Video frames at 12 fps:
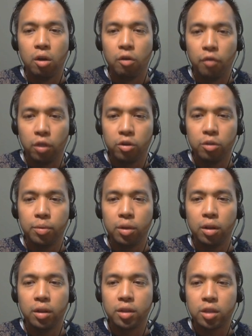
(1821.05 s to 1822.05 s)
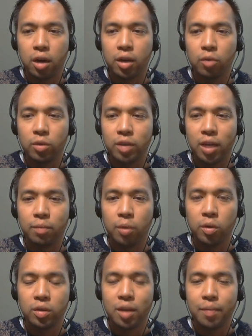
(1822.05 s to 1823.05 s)
Vulnerable. The target will take
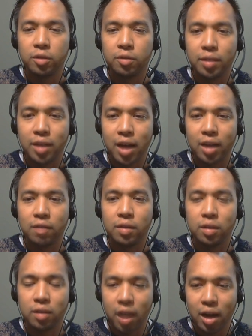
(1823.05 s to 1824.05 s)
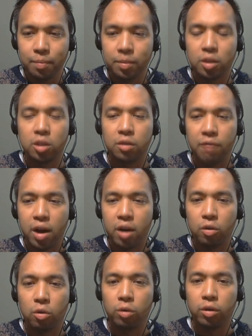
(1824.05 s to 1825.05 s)
bonus damage from attacks of this type, such as fire,
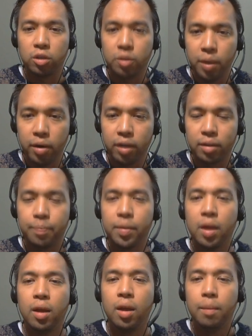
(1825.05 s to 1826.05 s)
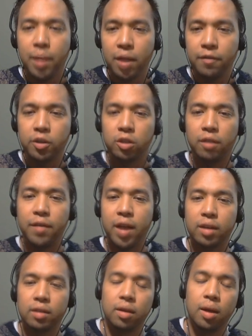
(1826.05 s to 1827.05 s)
cold, or spirit. Beneficial
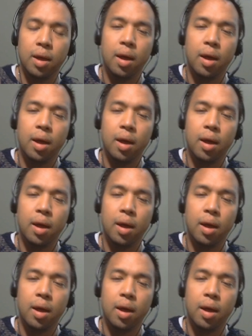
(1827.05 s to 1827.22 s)
effects.